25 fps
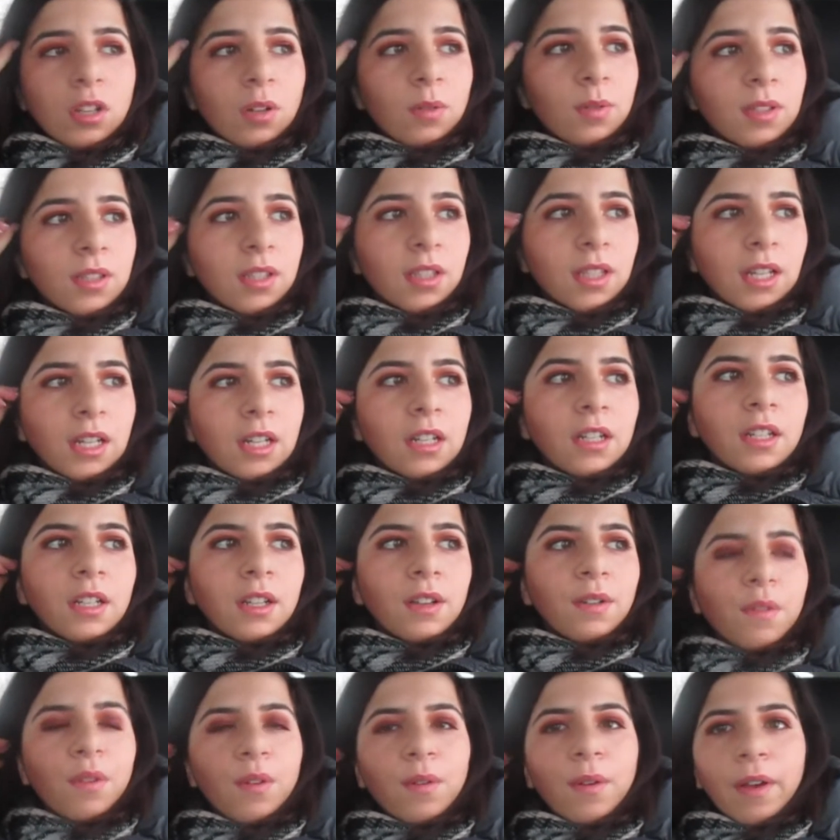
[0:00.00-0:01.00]
so
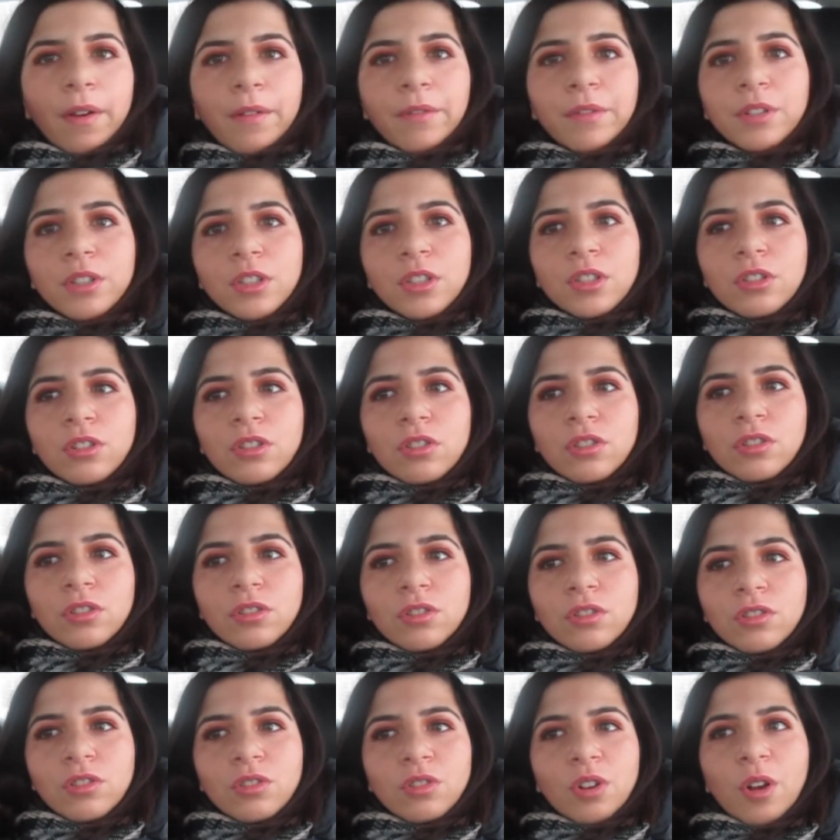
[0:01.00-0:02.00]
scary if you ever
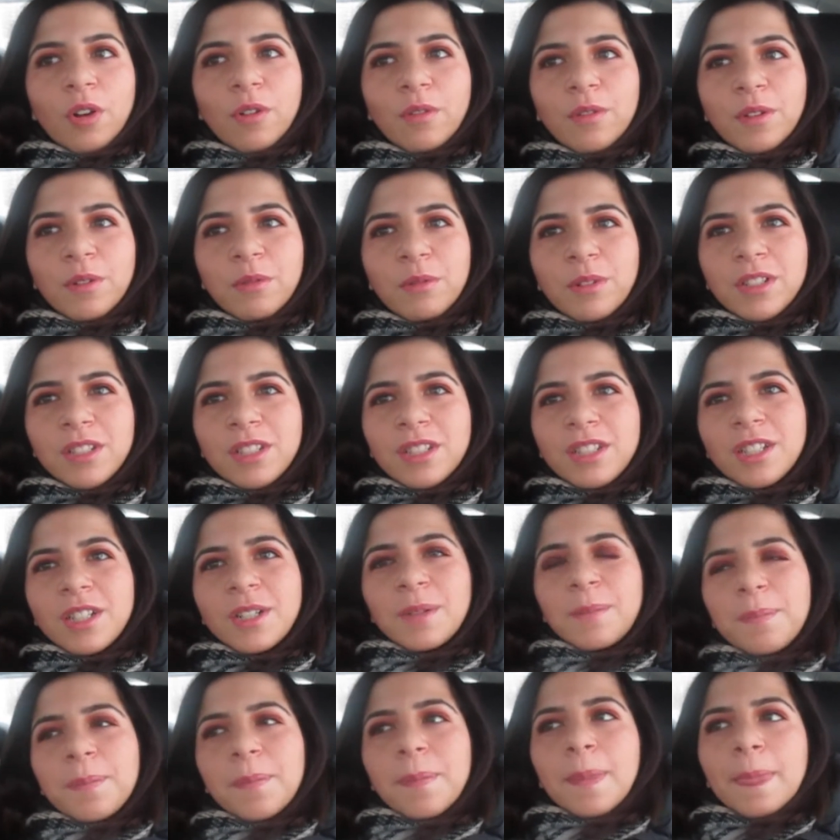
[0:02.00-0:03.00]
drove in winter,
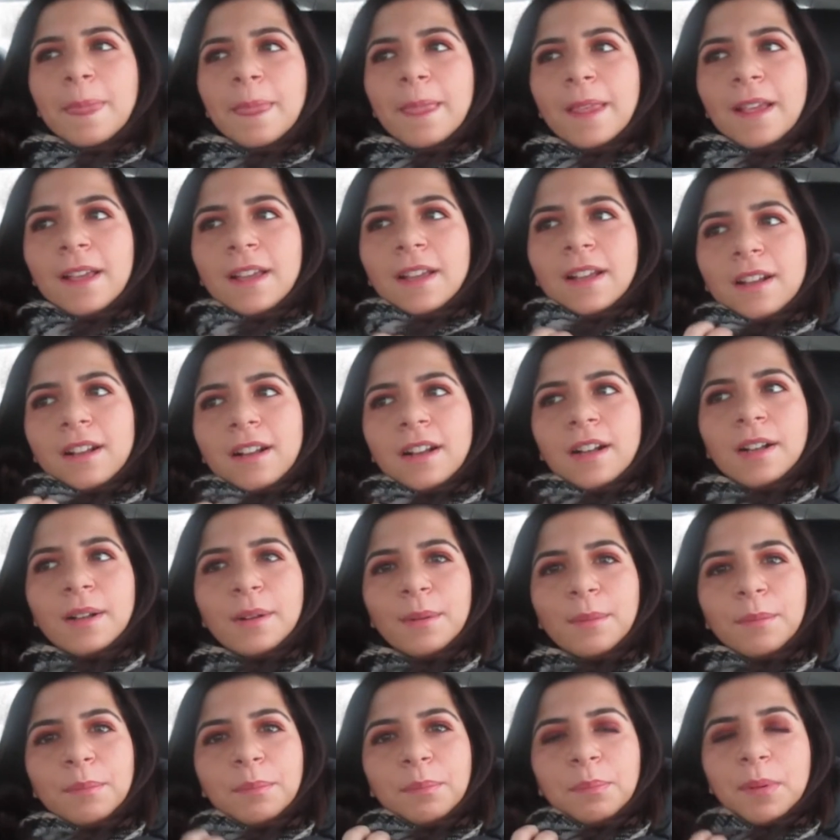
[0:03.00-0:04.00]

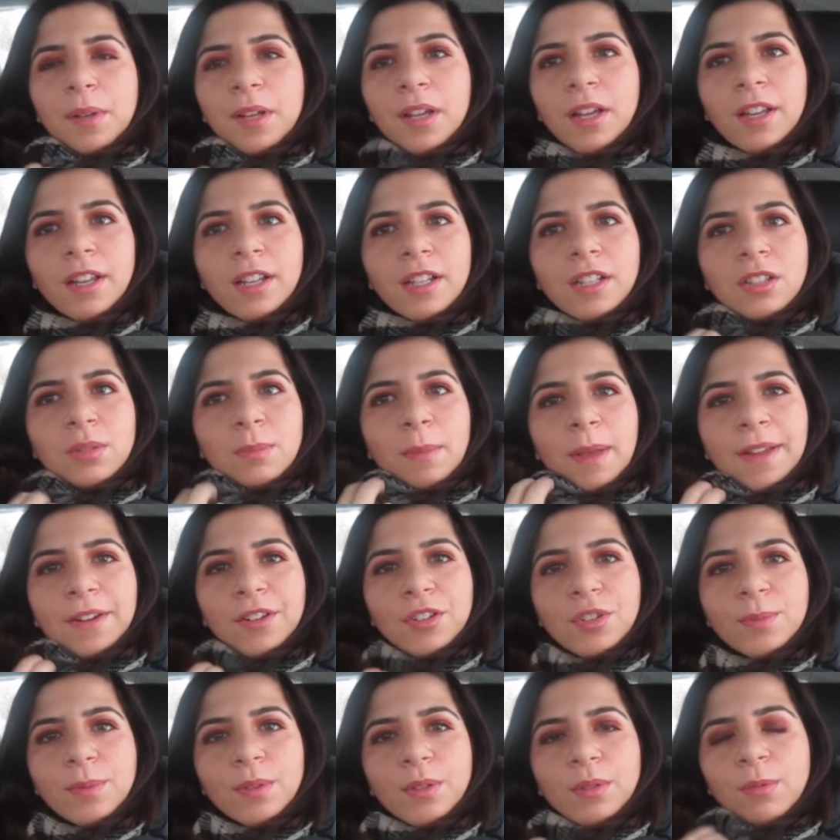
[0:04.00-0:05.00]
um, but it's
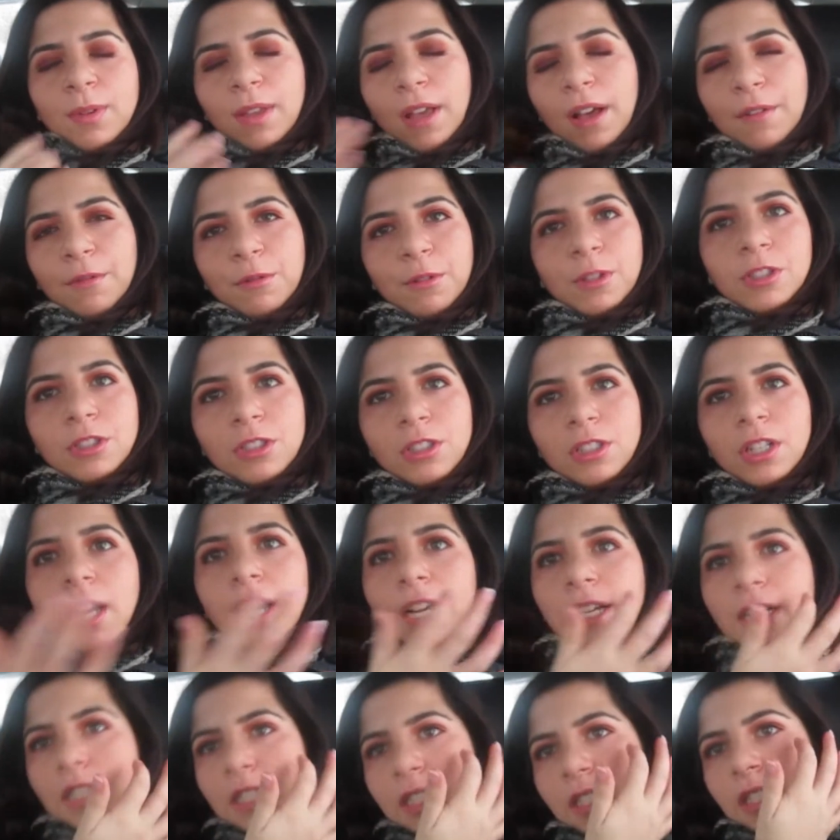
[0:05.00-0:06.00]
manageable. We have winter
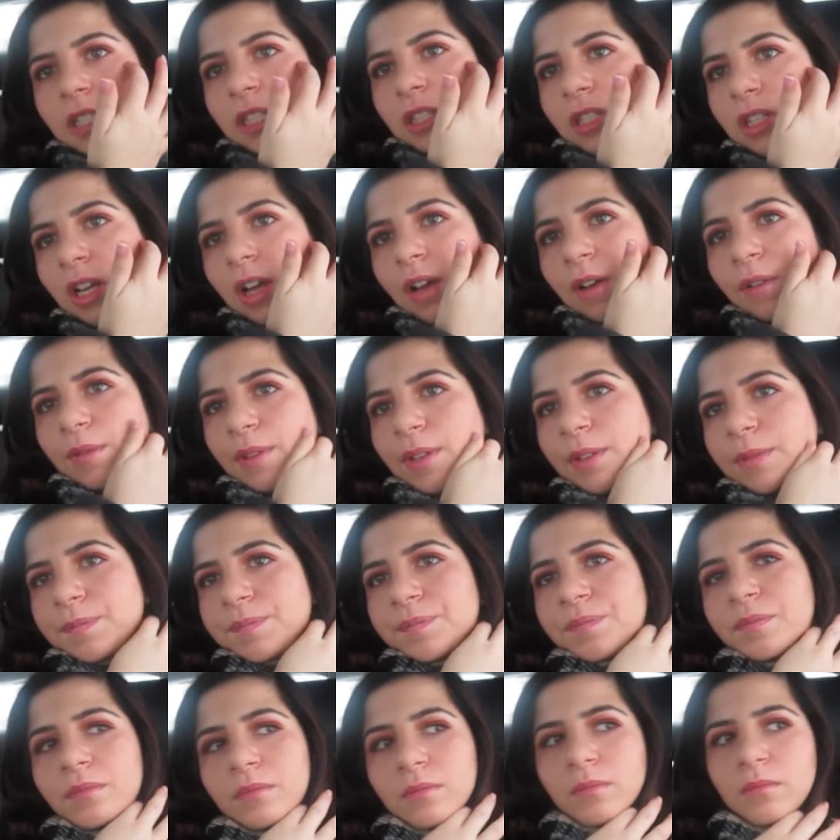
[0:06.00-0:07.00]
tires and stuff,
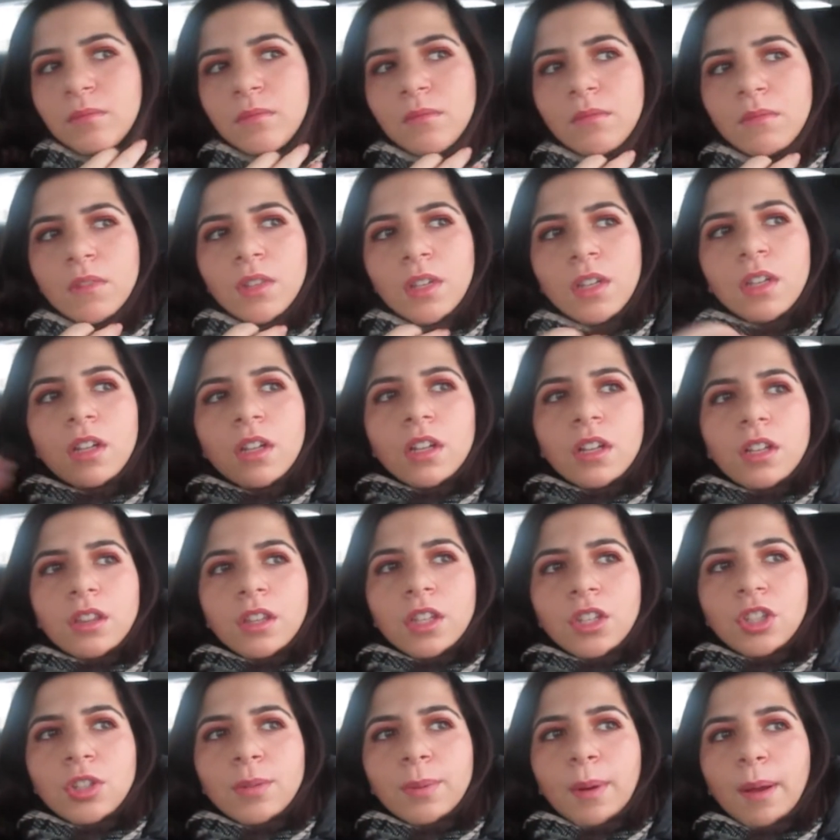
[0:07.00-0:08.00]
and
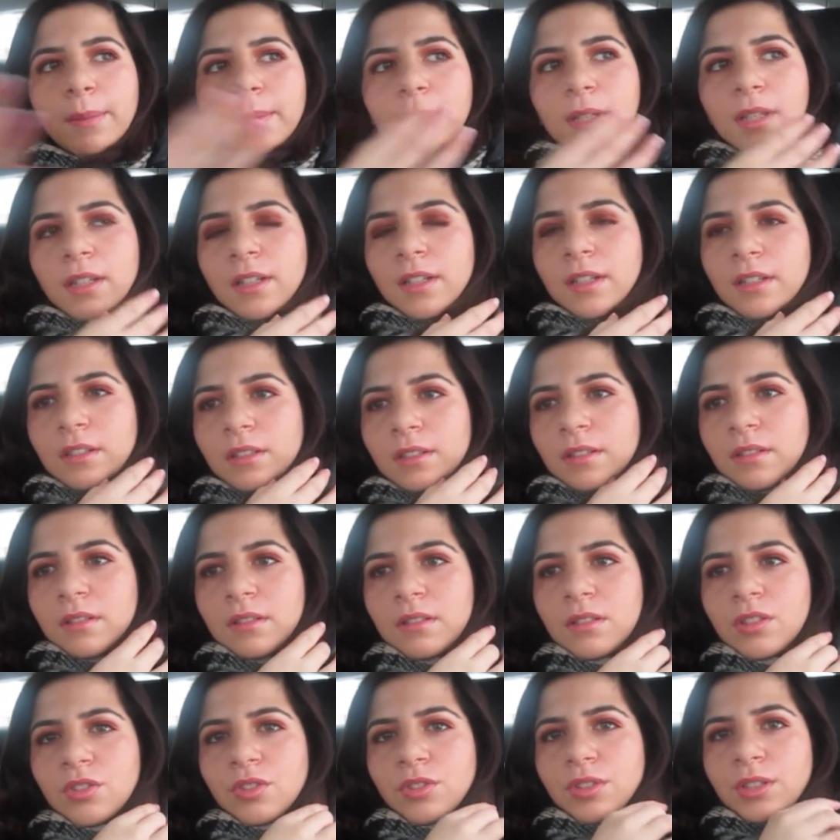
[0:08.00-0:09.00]
they should probably clean the
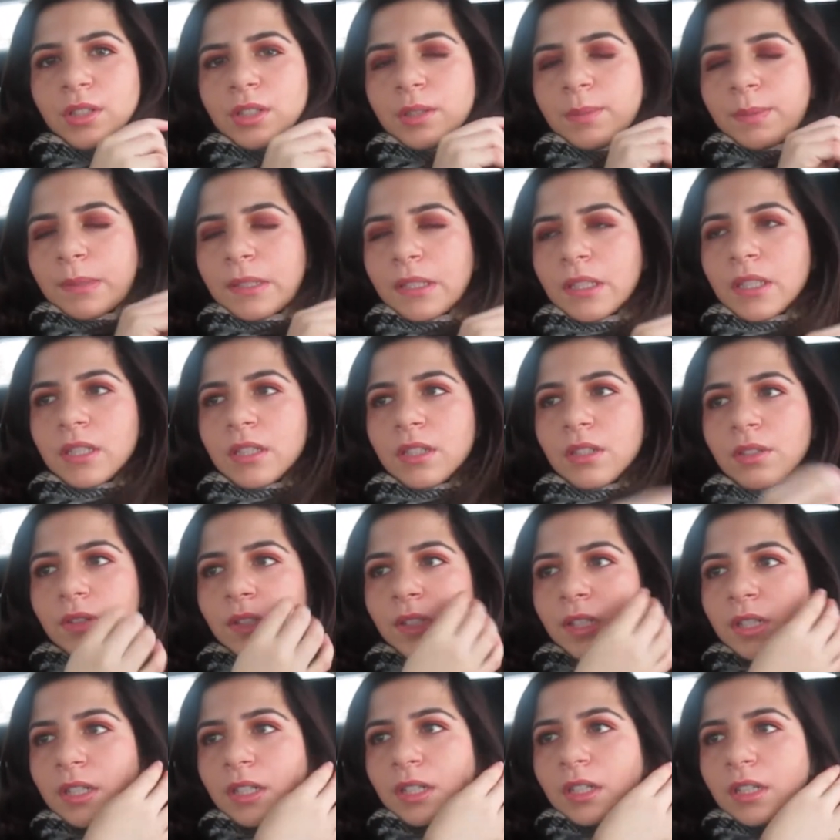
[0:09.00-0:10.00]
streets really soon
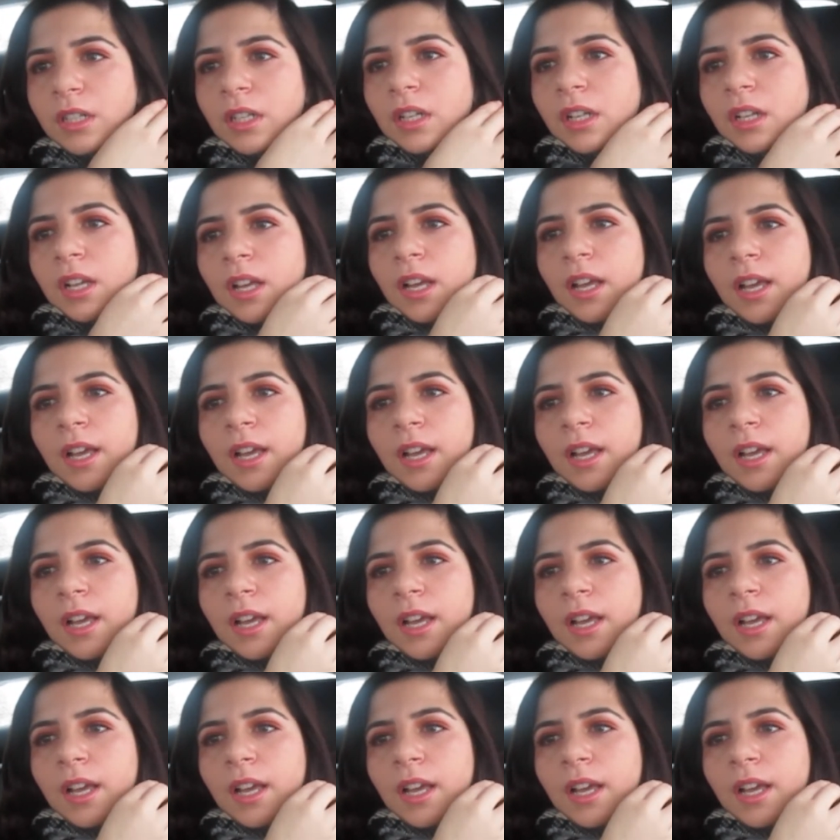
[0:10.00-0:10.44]
here. And